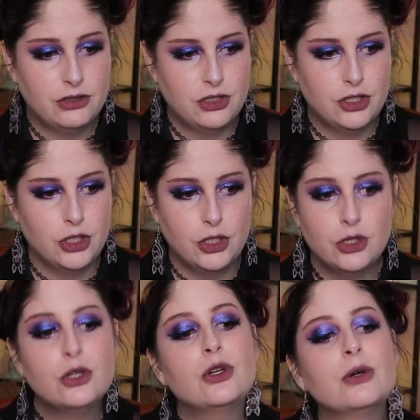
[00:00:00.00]

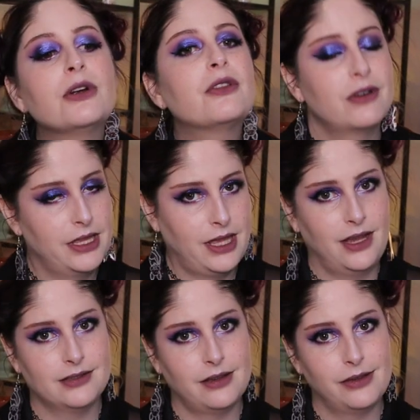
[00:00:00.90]
two or three
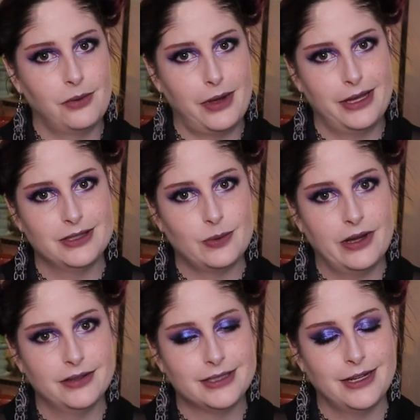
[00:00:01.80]
things on the way as
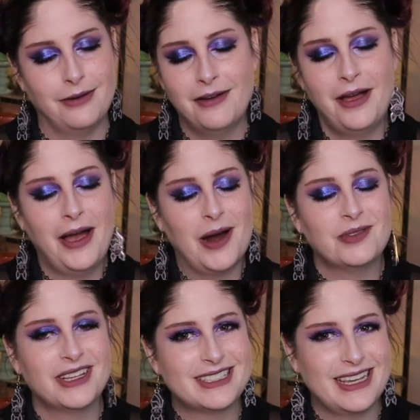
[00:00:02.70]
well. So
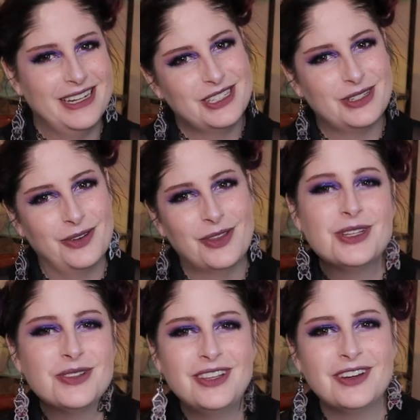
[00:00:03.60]
I'm really excited to share
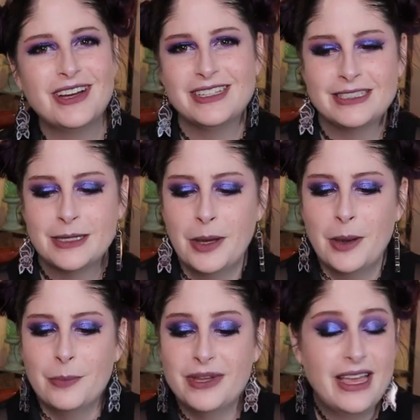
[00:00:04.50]
this with you guys.
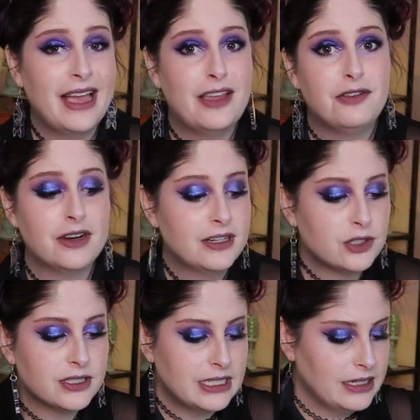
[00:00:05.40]
But yeah, if you're
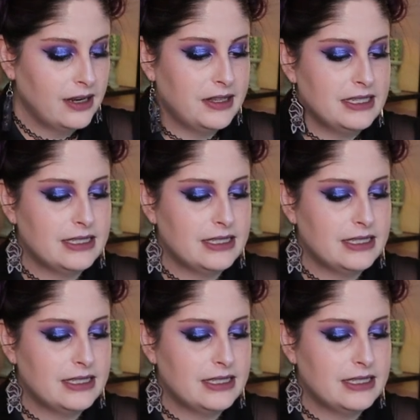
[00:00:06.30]
interested in any of